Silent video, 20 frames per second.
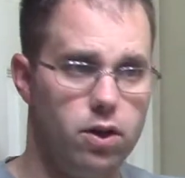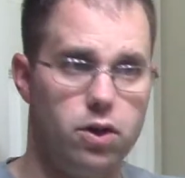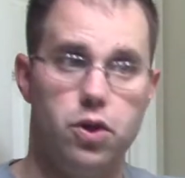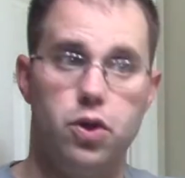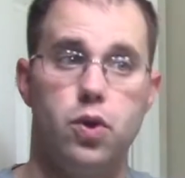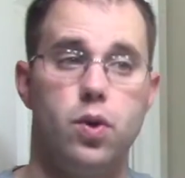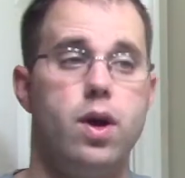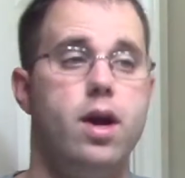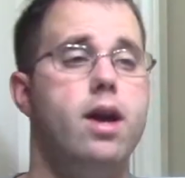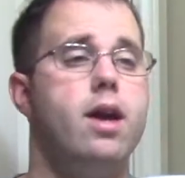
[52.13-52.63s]

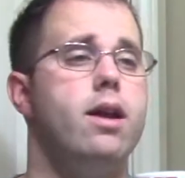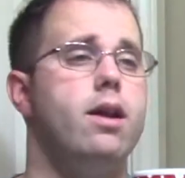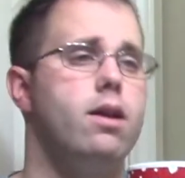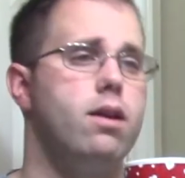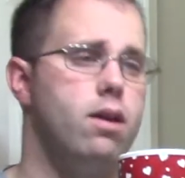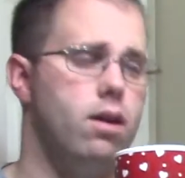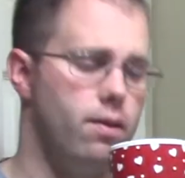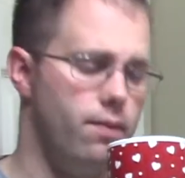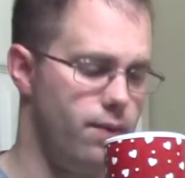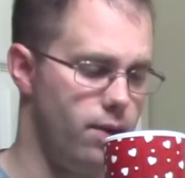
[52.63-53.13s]
Great
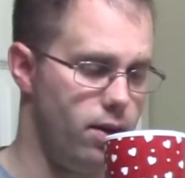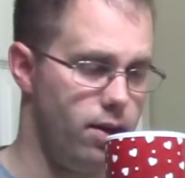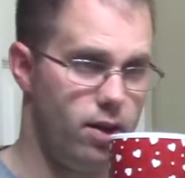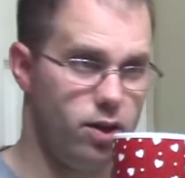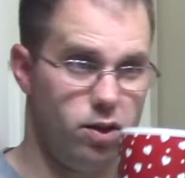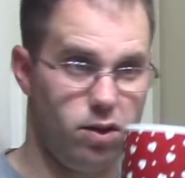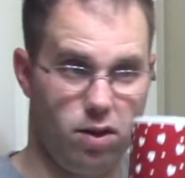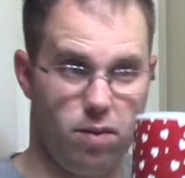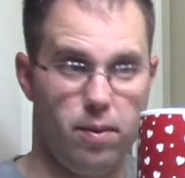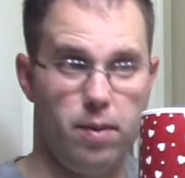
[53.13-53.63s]
coffee.
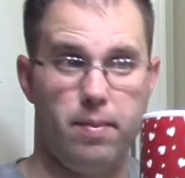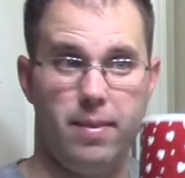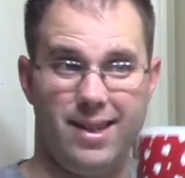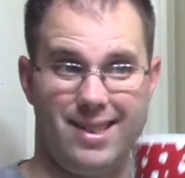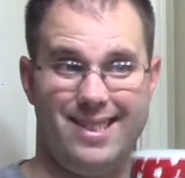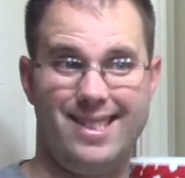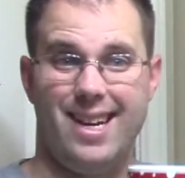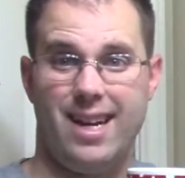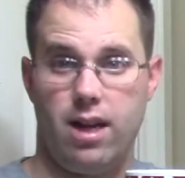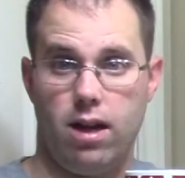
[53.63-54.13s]
This is going to be my
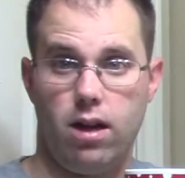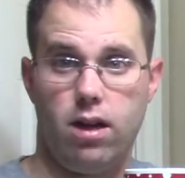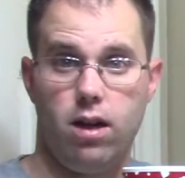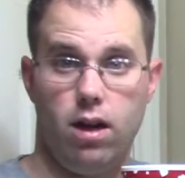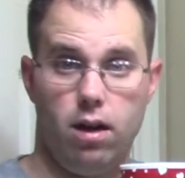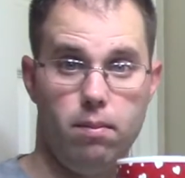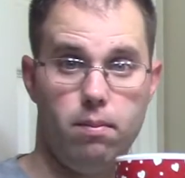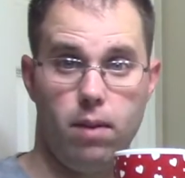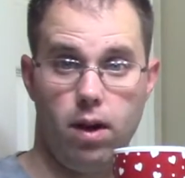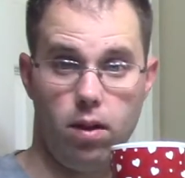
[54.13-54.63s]
second
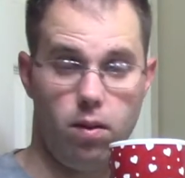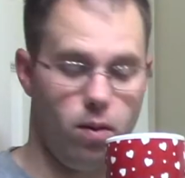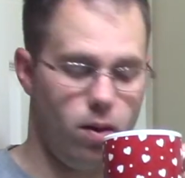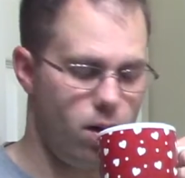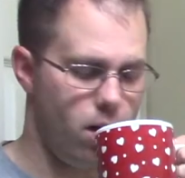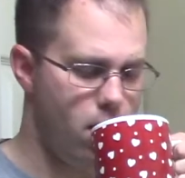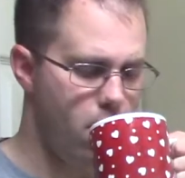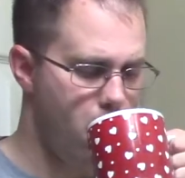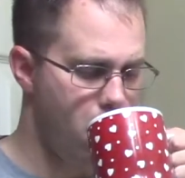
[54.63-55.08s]
cup, by the way.